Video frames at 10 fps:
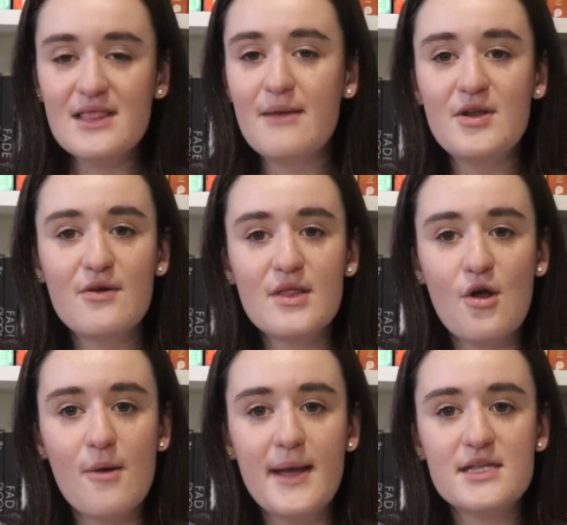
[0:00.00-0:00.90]
Let me know in the
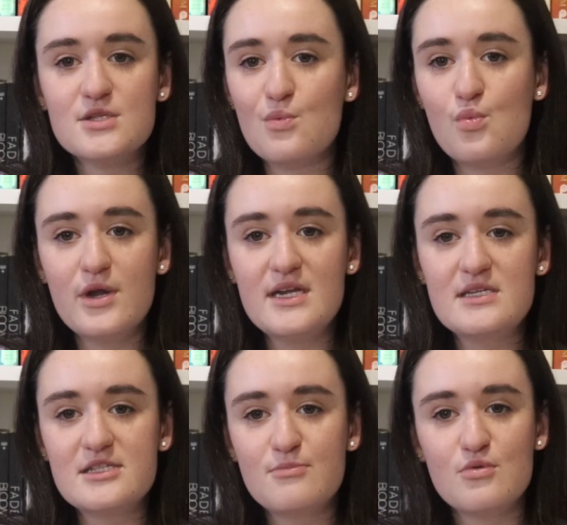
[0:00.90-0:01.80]
comments what
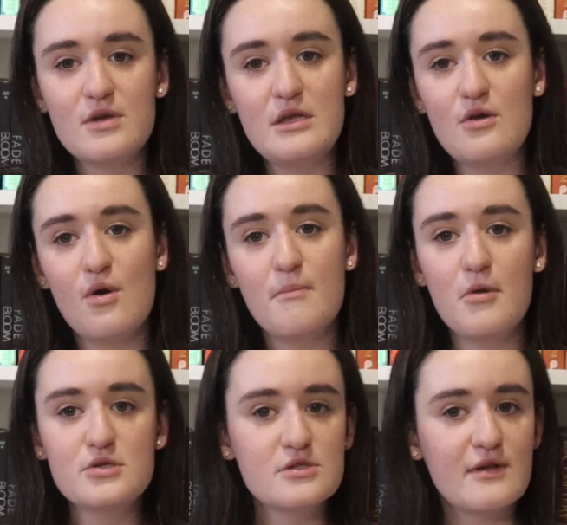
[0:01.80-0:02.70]
is the book you're
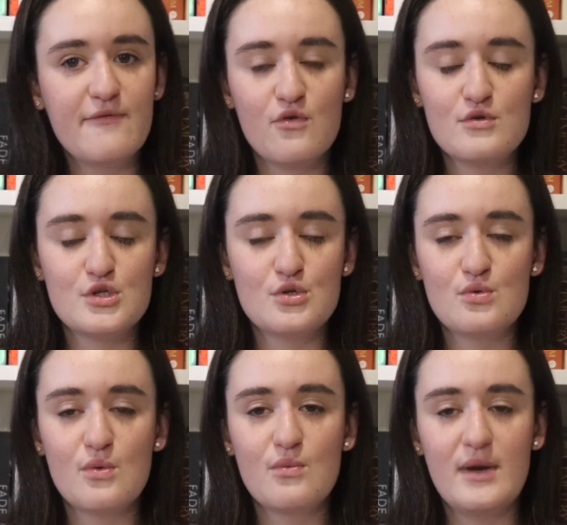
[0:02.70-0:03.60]
most looking forward
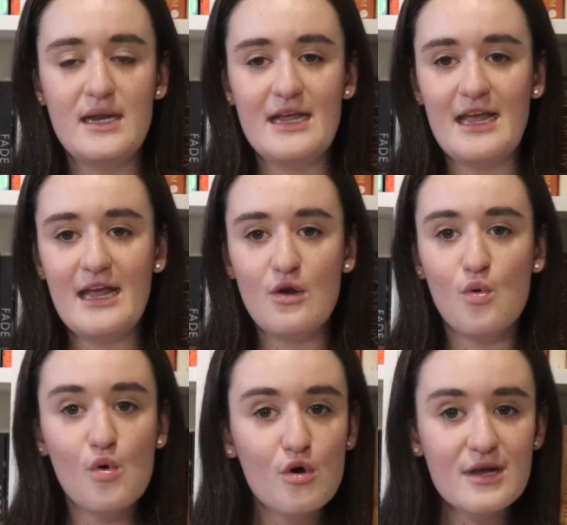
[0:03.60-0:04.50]
to reading in
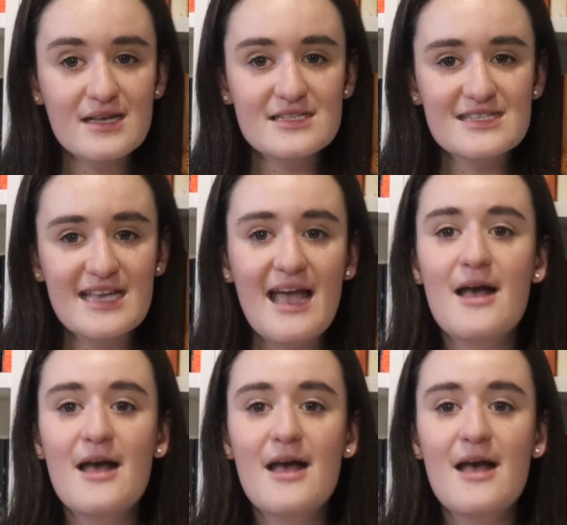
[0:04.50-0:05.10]
August.